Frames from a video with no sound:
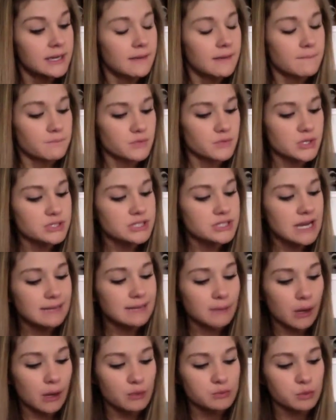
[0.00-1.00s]
This time
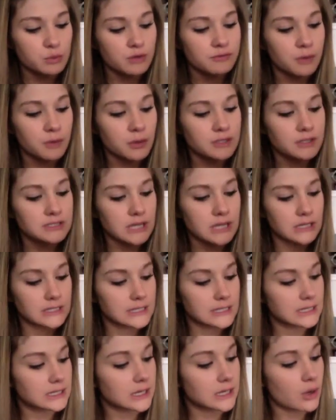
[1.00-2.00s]
I was more focused on
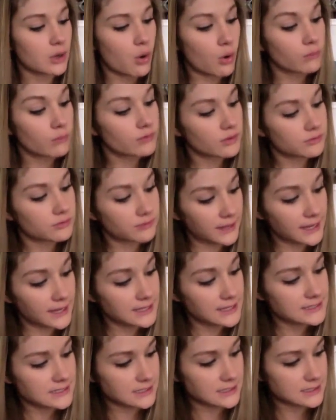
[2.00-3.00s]
getting it over the
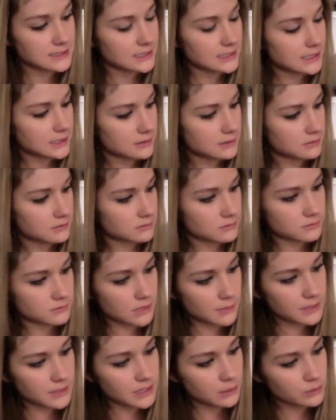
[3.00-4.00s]
veins, and
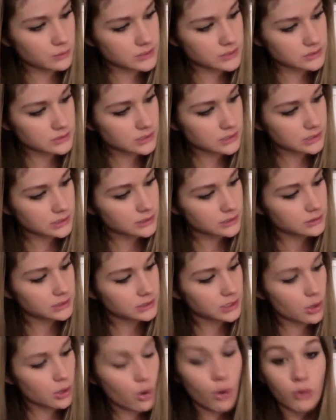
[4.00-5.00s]
it was clearly
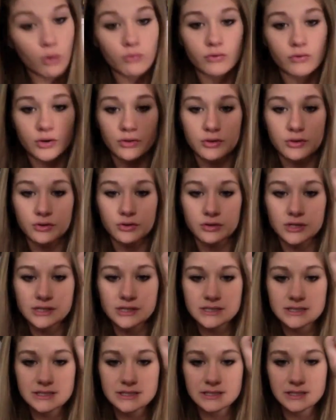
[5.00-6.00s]
over the
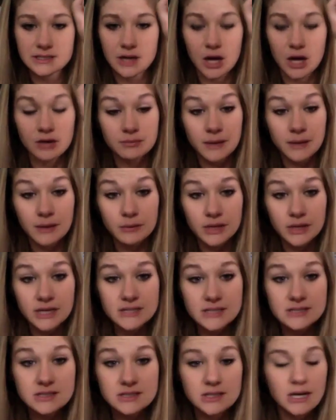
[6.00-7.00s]
creases of my
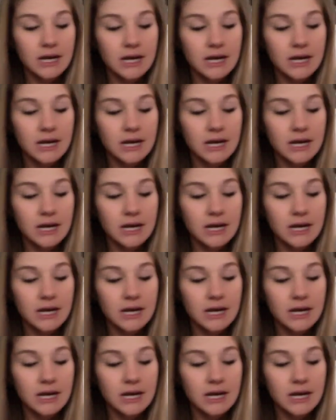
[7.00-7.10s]
wrist.